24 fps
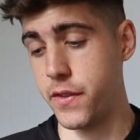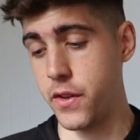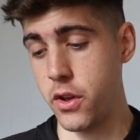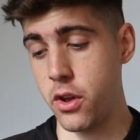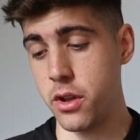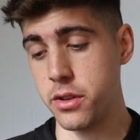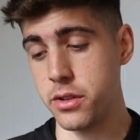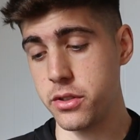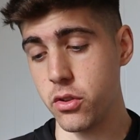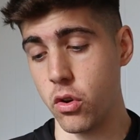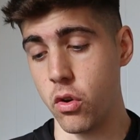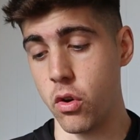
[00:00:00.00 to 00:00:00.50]

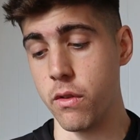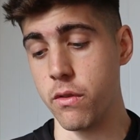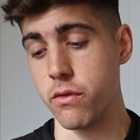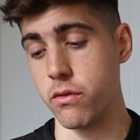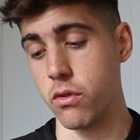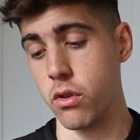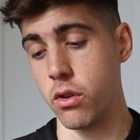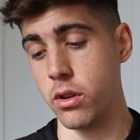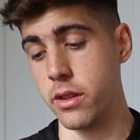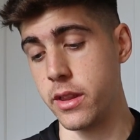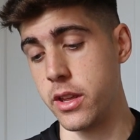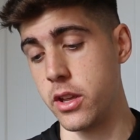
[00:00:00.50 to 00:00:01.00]
first
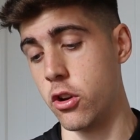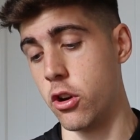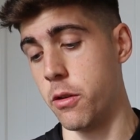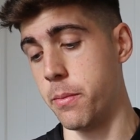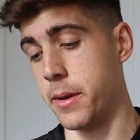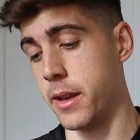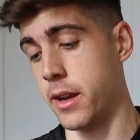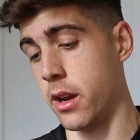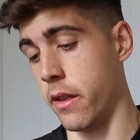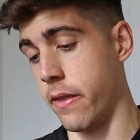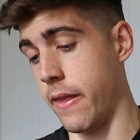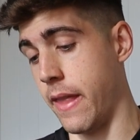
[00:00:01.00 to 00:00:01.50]
overall in the
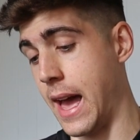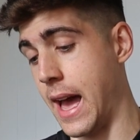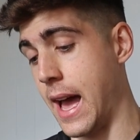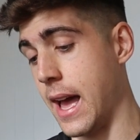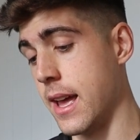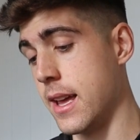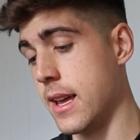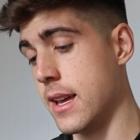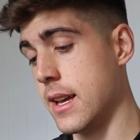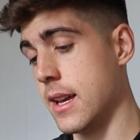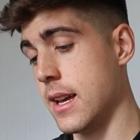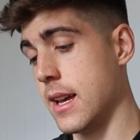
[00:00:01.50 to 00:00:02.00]
open on
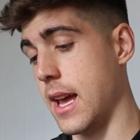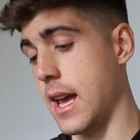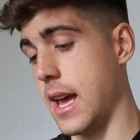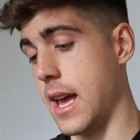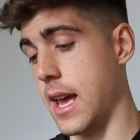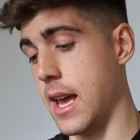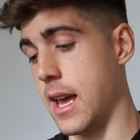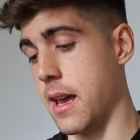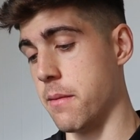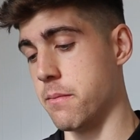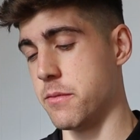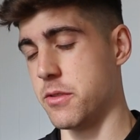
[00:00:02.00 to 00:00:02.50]
that.
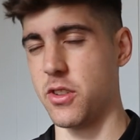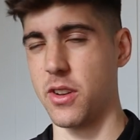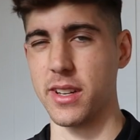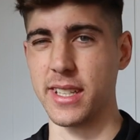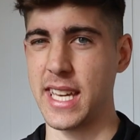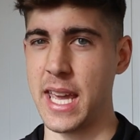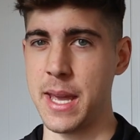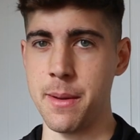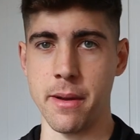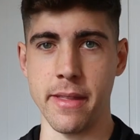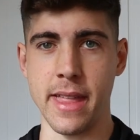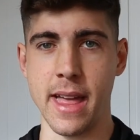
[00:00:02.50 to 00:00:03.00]
So I
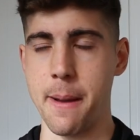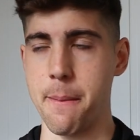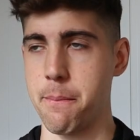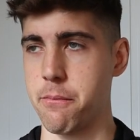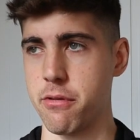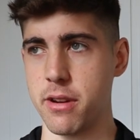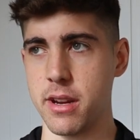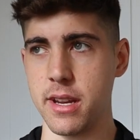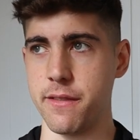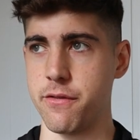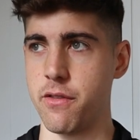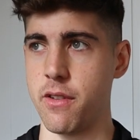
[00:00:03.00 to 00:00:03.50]
came out that
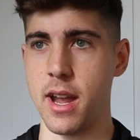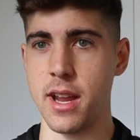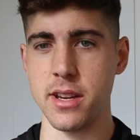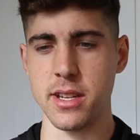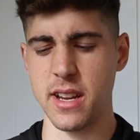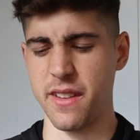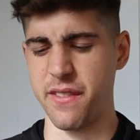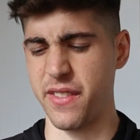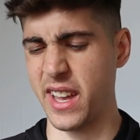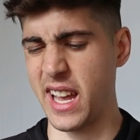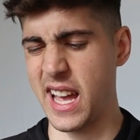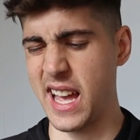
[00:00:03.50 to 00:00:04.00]
pretty
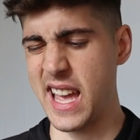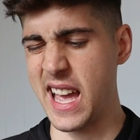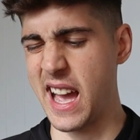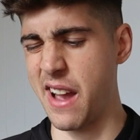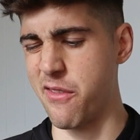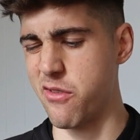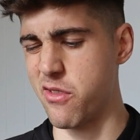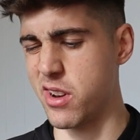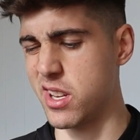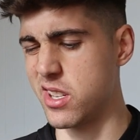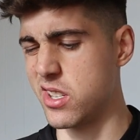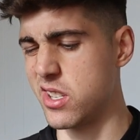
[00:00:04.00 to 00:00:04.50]
fresh. I think I
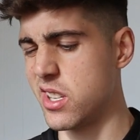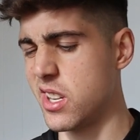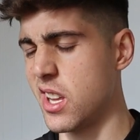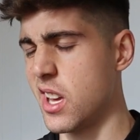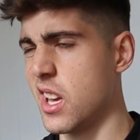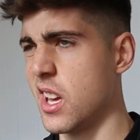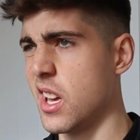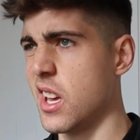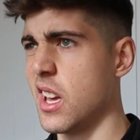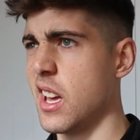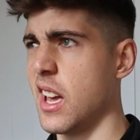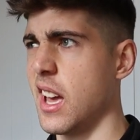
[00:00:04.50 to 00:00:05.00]
averaged
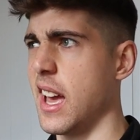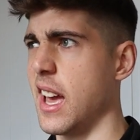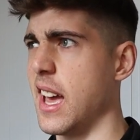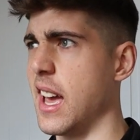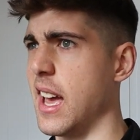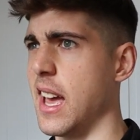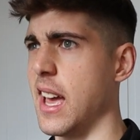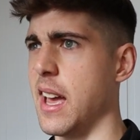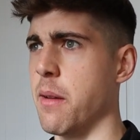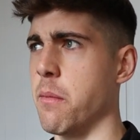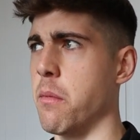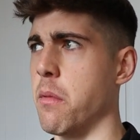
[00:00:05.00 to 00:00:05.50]

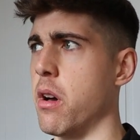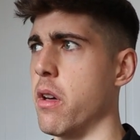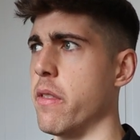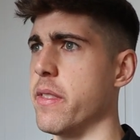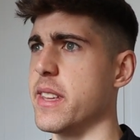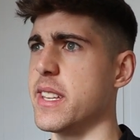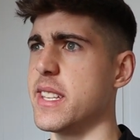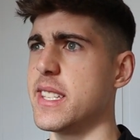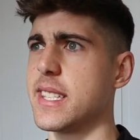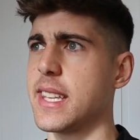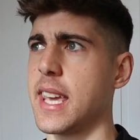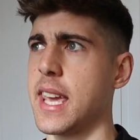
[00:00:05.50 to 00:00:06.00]
on
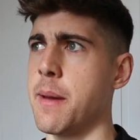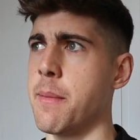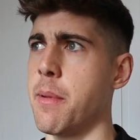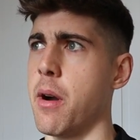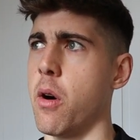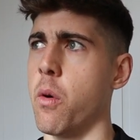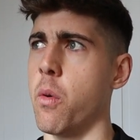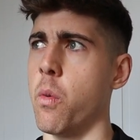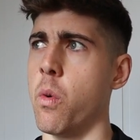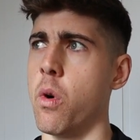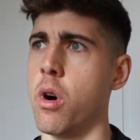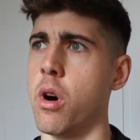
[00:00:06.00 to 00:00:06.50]
the Ski-Erg
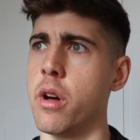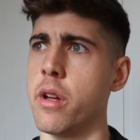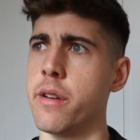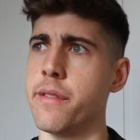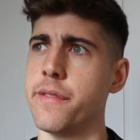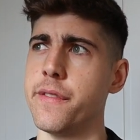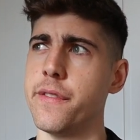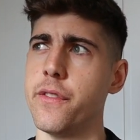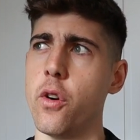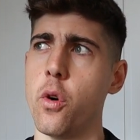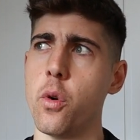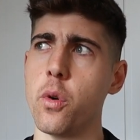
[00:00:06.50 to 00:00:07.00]
about a
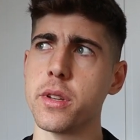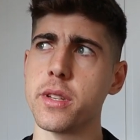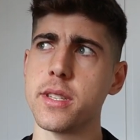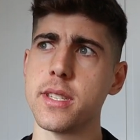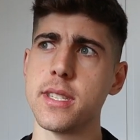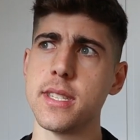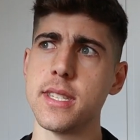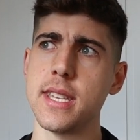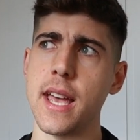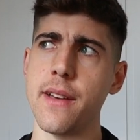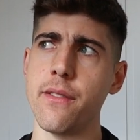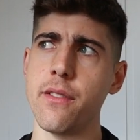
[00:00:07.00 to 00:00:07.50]

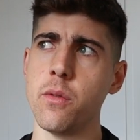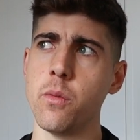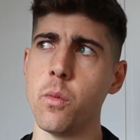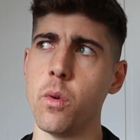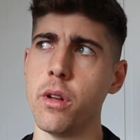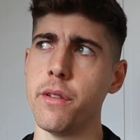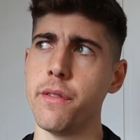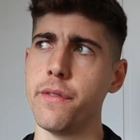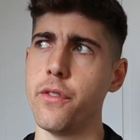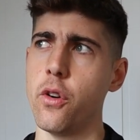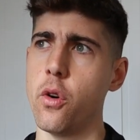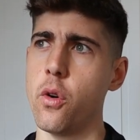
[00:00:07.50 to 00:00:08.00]
147,
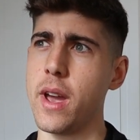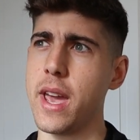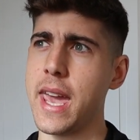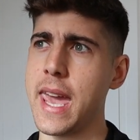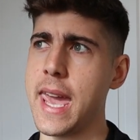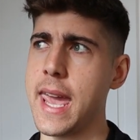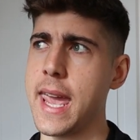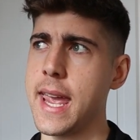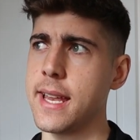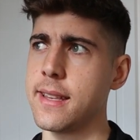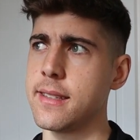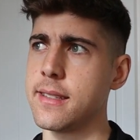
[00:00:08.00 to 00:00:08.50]

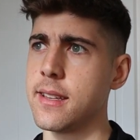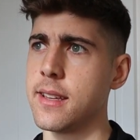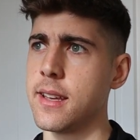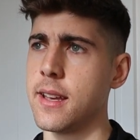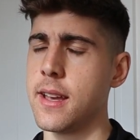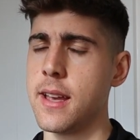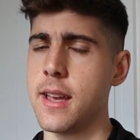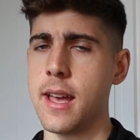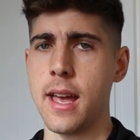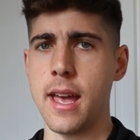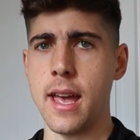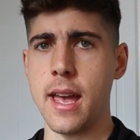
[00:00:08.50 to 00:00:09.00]
148,
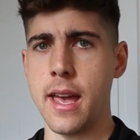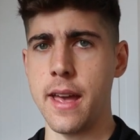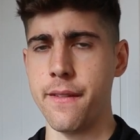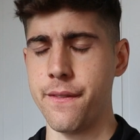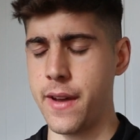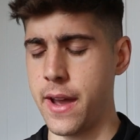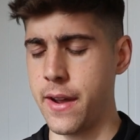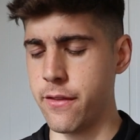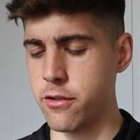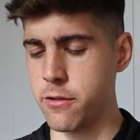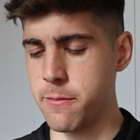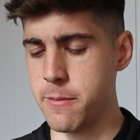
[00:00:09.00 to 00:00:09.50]

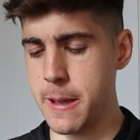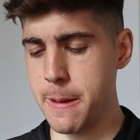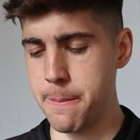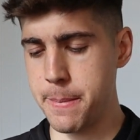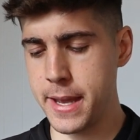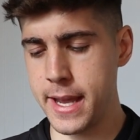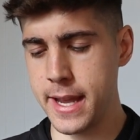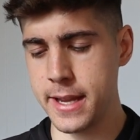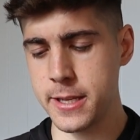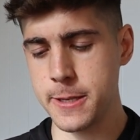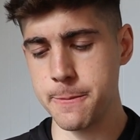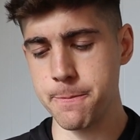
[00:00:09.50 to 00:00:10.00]
500 meter
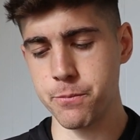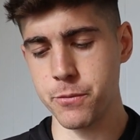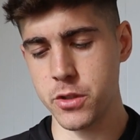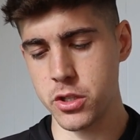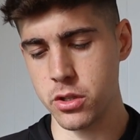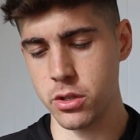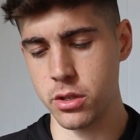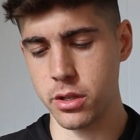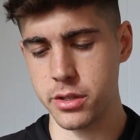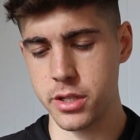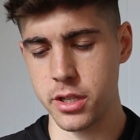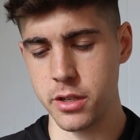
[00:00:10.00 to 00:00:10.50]
pace.
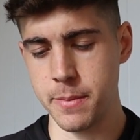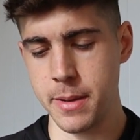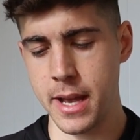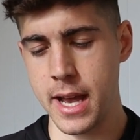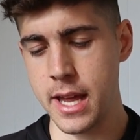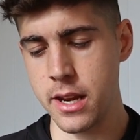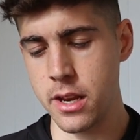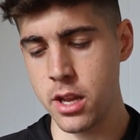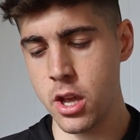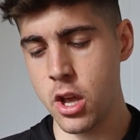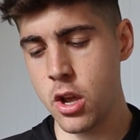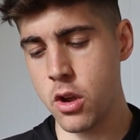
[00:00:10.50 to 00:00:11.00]
So not too
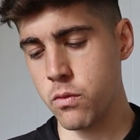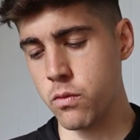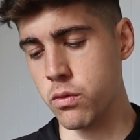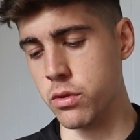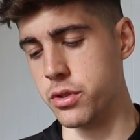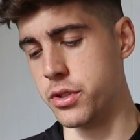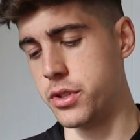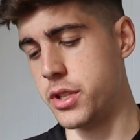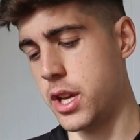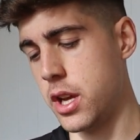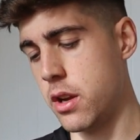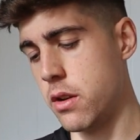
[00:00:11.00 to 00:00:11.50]
bad.
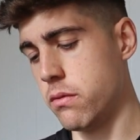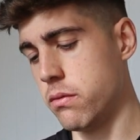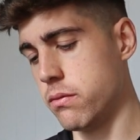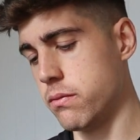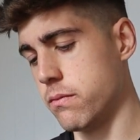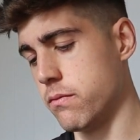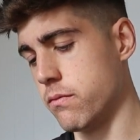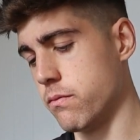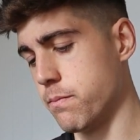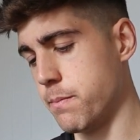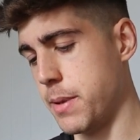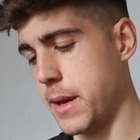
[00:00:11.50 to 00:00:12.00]
Run 2,
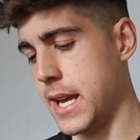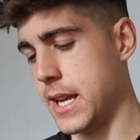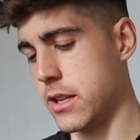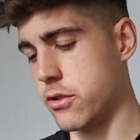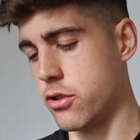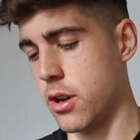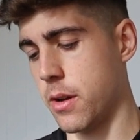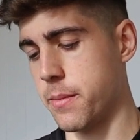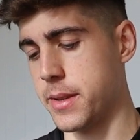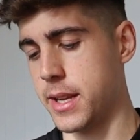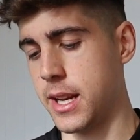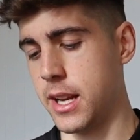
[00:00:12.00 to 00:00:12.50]
pace
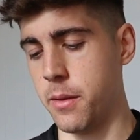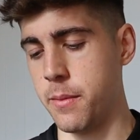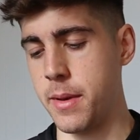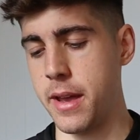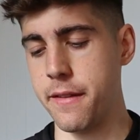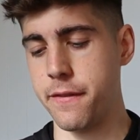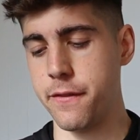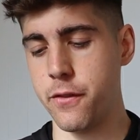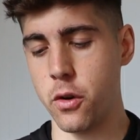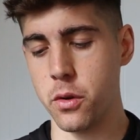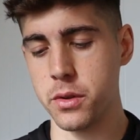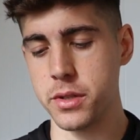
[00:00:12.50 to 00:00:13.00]
dropped a little
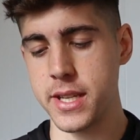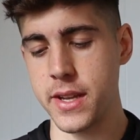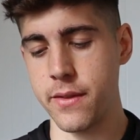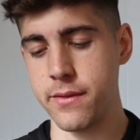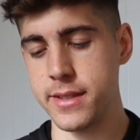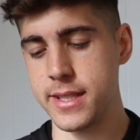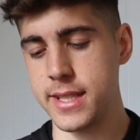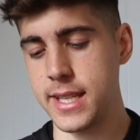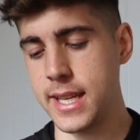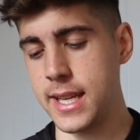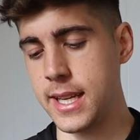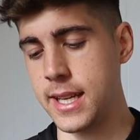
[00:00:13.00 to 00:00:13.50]
bit,
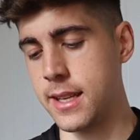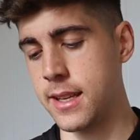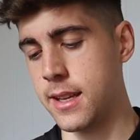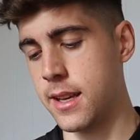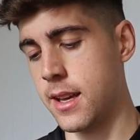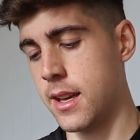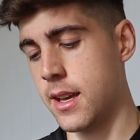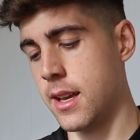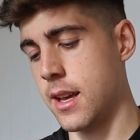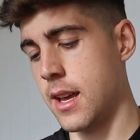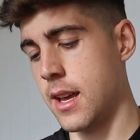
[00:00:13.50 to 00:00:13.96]
417.